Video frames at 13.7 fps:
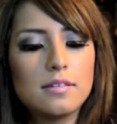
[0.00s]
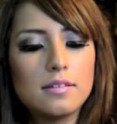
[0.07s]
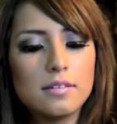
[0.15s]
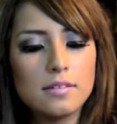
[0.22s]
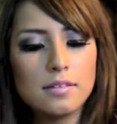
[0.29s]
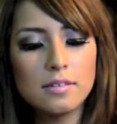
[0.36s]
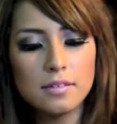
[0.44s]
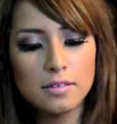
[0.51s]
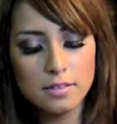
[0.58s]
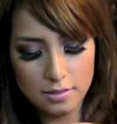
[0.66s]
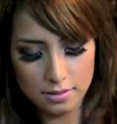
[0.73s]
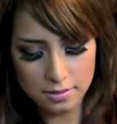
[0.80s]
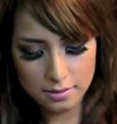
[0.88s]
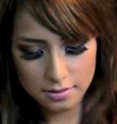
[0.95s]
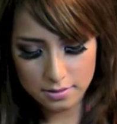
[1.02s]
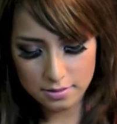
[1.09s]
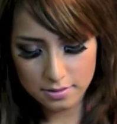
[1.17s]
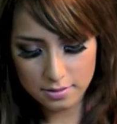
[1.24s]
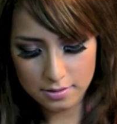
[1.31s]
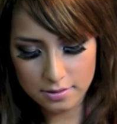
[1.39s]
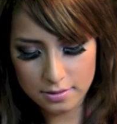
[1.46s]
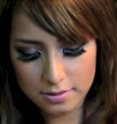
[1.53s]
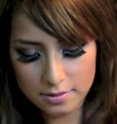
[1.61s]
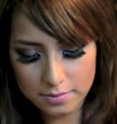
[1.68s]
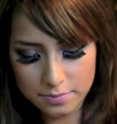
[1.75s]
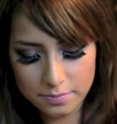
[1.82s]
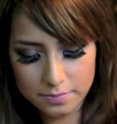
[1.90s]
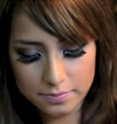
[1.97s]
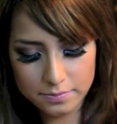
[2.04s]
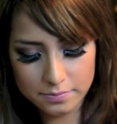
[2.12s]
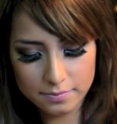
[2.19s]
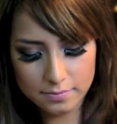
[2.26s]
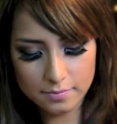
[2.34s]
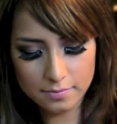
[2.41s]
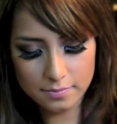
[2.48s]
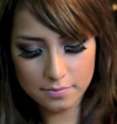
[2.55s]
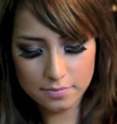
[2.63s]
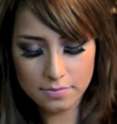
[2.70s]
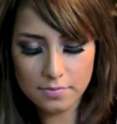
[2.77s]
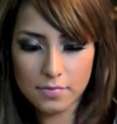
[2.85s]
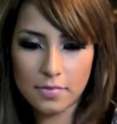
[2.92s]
(silence)